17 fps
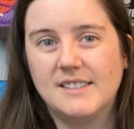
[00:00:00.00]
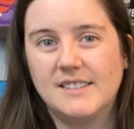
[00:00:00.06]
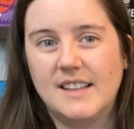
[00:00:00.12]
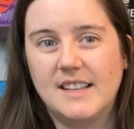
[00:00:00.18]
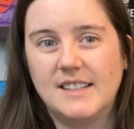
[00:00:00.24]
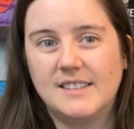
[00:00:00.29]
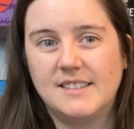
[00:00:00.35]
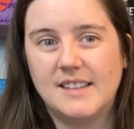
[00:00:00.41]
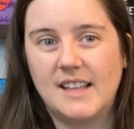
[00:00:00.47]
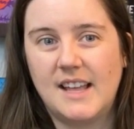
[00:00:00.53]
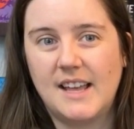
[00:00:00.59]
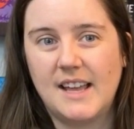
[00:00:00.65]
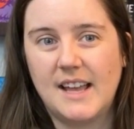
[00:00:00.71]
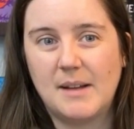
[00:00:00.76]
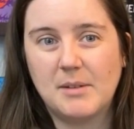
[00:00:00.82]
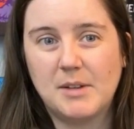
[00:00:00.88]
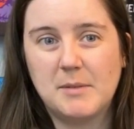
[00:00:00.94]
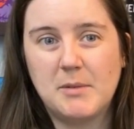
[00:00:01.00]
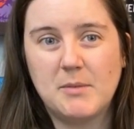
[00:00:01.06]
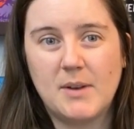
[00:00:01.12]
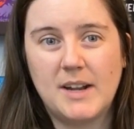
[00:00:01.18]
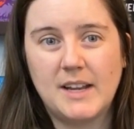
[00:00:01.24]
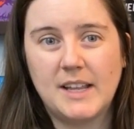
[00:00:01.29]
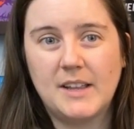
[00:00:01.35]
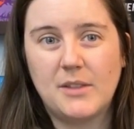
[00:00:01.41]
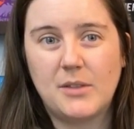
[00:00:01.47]
they say. I'm going to be
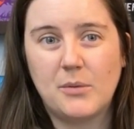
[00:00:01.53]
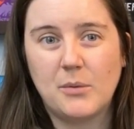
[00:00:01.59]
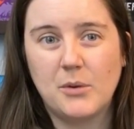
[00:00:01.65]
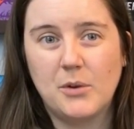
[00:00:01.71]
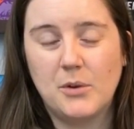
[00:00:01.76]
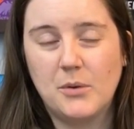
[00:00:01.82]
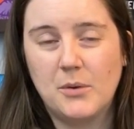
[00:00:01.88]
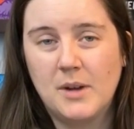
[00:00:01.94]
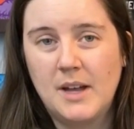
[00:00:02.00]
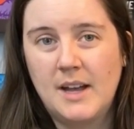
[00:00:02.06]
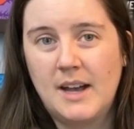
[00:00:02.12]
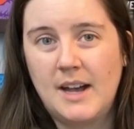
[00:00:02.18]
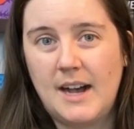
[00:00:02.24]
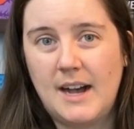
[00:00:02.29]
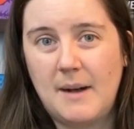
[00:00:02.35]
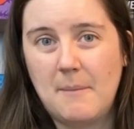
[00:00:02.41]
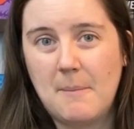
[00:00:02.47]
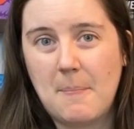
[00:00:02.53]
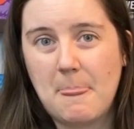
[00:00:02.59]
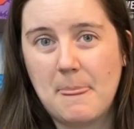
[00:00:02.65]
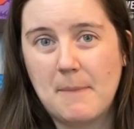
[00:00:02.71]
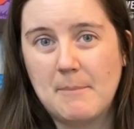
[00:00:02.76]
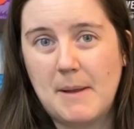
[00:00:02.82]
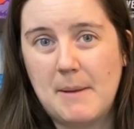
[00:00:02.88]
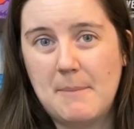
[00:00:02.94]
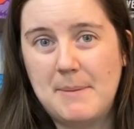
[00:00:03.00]
running it through
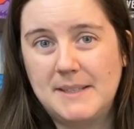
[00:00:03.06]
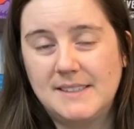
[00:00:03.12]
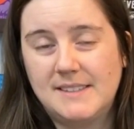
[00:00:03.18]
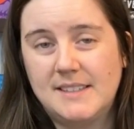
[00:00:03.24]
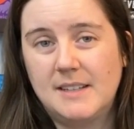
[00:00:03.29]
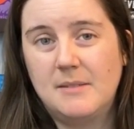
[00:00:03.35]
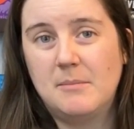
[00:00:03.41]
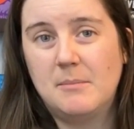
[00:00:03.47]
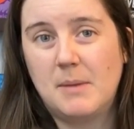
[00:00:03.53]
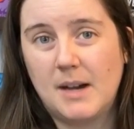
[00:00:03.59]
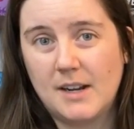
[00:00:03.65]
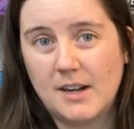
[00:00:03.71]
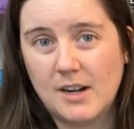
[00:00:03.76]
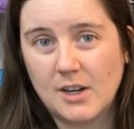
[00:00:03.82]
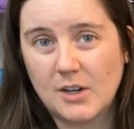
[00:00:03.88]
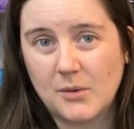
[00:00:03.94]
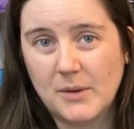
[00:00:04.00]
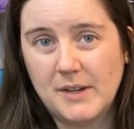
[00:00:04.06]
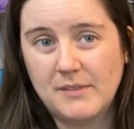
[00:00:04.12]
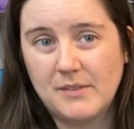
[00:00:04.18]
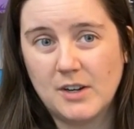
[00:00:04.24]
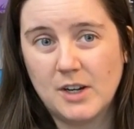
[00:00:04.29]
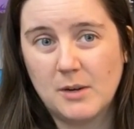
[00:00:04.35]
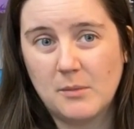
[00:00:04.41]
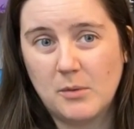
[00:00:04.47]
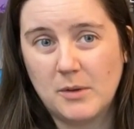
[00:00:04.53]
my Benson Monarch
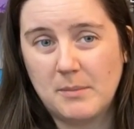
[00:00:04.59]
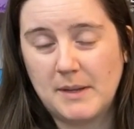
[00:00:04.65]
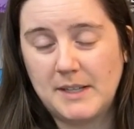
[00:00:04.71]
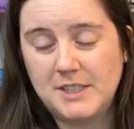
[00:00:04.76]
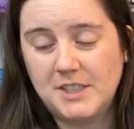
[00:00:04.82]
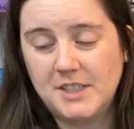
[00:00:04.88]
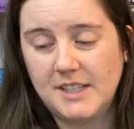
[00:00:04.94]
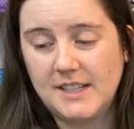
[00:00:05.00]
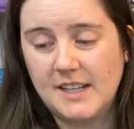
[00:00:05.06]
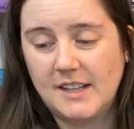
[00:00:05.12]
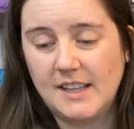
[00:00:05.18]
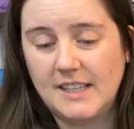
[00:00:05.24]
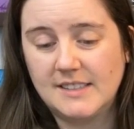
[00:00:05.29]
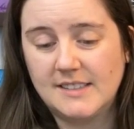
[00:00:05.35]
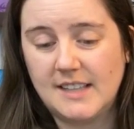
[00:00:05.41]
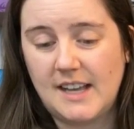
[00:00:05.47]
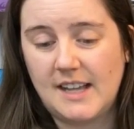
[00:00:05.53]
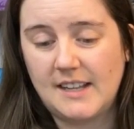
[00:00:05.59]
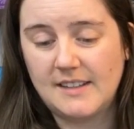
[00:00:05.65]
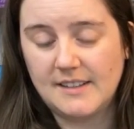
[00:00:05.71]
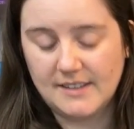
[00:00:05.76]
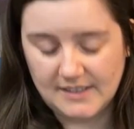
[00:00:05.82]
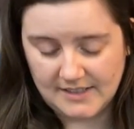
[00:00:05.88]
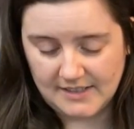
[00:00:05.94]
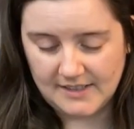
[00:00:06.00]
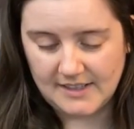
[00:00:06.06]
Reverb with my G&L ASAT.
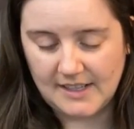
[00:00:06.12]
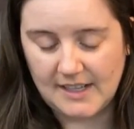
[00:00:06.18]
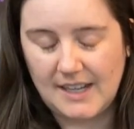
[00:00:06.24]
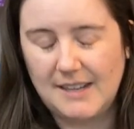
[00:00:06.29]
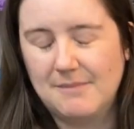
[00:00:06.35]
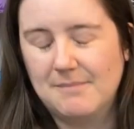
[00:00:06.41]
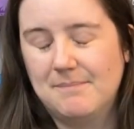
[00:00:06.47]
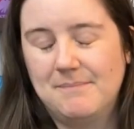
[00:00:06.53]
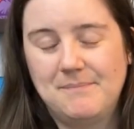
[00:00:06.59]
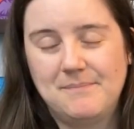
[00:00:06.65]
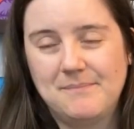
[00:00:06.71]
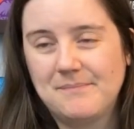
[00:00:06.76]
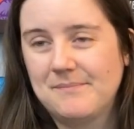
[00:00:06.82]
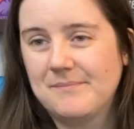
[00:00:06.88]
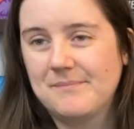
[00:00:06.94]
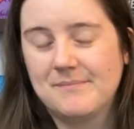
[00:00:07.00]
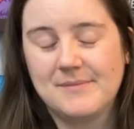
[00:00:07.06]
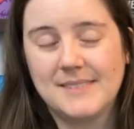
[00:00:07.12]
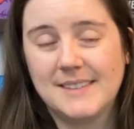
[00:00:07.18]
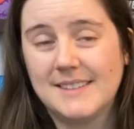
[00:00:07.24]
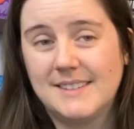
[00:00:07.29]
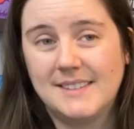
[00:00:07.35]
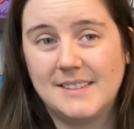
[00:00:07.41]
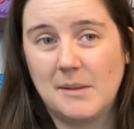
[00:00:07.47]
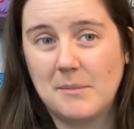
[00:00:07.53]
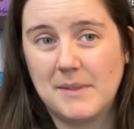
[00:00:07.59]

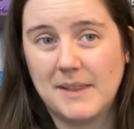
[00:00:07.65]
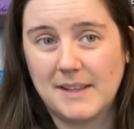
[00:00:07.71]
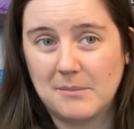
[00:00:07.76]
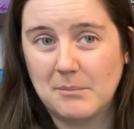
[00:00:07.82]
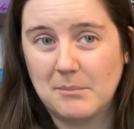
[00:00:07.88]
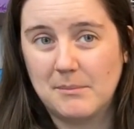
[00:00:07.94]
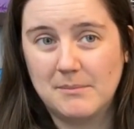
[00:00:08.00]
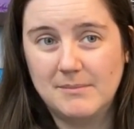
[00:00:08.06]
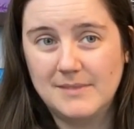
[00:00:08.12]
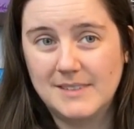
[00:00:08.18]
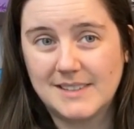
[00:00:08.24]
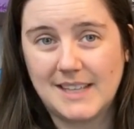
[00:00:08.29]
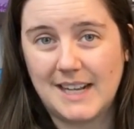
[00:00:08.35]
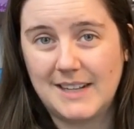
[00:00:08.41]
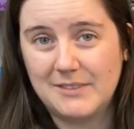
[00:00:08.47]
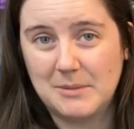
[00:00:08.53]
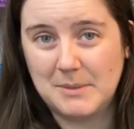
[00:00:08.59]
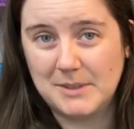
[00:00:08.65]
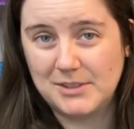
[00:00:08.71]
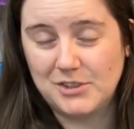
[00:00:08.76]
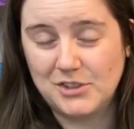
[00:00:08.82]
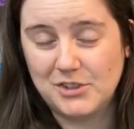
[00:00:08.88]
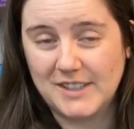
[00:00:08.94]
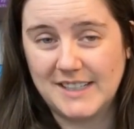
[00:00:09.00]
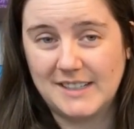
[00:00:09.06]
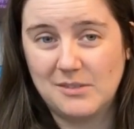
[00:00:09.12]
Something, it's kind of a
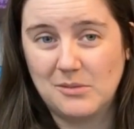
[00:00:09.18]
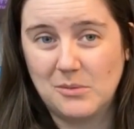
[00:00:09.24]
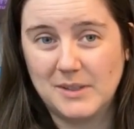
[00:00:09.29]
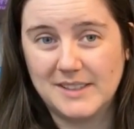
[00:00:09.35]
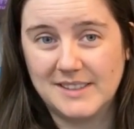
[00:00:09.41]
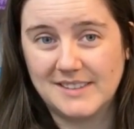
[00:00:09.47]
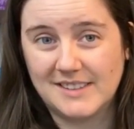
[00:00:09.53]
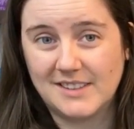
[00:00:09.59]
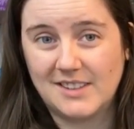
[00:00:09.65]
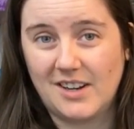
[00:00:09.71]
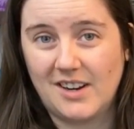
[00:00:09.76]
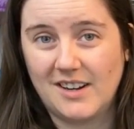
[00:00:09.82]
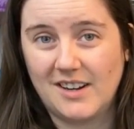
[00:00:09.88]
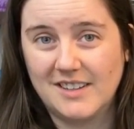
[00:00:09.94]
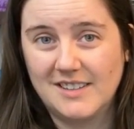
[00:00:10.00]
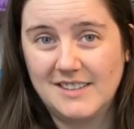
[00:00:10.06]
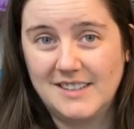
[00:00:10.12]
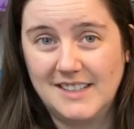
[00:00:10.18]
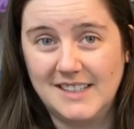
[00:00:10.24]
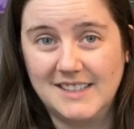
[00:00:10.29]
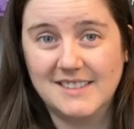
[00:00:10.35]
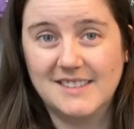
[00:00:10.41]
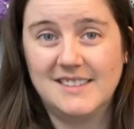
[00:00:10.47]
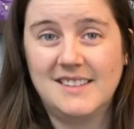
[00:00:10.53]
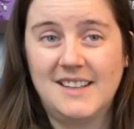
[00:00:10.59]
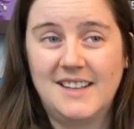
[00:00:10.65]
mystery what this guitar
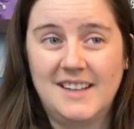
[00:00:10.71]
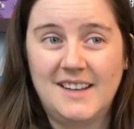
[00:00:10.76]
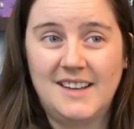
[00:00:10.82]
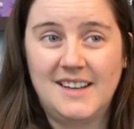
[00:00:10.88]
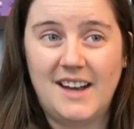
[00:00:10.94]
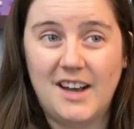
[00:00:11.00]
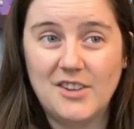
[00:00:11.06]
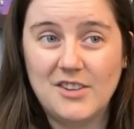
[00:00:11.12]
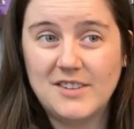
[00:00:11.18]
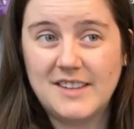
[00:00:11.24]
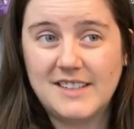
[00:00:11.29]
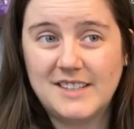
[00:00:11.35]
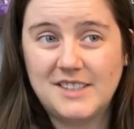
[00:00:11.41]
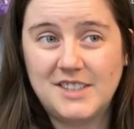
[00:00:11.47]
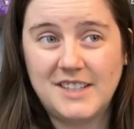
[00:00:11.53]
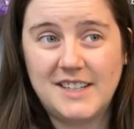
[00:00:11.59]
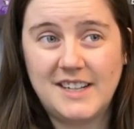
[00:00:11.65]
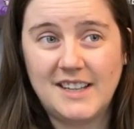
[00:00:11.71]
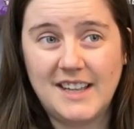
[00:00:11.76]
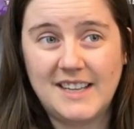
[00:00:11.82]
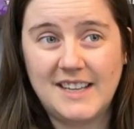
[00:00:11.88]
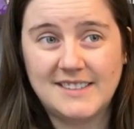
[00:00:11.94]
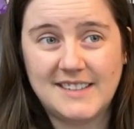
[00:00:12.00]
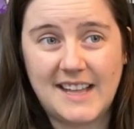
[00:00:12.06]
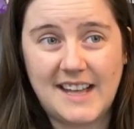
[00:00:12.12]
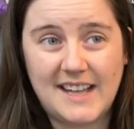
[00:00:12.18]
is. Other than the G&L
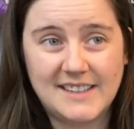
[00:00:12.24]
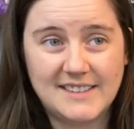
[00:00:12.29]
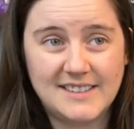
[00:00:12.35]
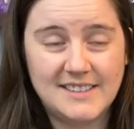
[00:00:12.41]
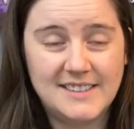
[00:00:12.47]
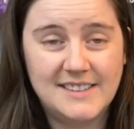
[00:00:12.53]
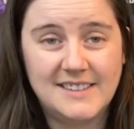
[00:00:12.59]
ASAT,